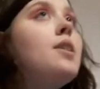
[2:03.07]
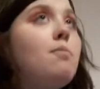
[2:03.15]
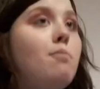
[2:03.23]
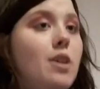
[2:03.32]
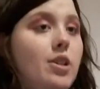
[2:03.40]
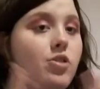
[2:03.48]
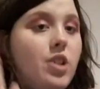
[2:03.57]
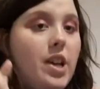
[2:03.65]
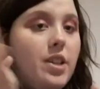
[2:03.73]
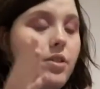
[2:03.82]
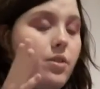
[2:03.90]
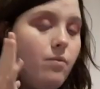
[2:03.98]
My
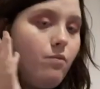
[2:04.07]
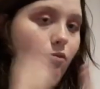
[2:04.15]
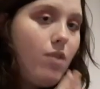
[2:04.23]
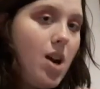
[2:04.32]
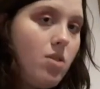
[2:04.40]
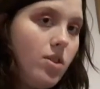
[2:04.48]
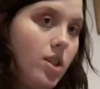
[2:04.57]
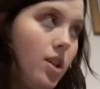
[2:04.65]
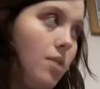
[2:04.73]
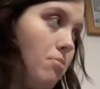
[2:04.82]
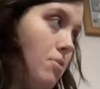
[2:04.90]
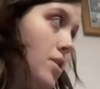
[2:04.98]
Shane
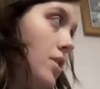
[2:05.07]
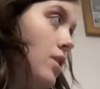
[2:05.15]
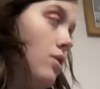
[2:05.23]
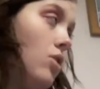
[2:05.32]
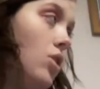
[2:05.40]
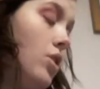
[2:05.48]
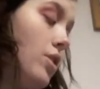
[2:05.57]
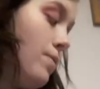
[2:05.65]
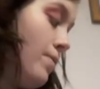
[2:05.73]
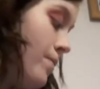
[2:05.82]
roundups are on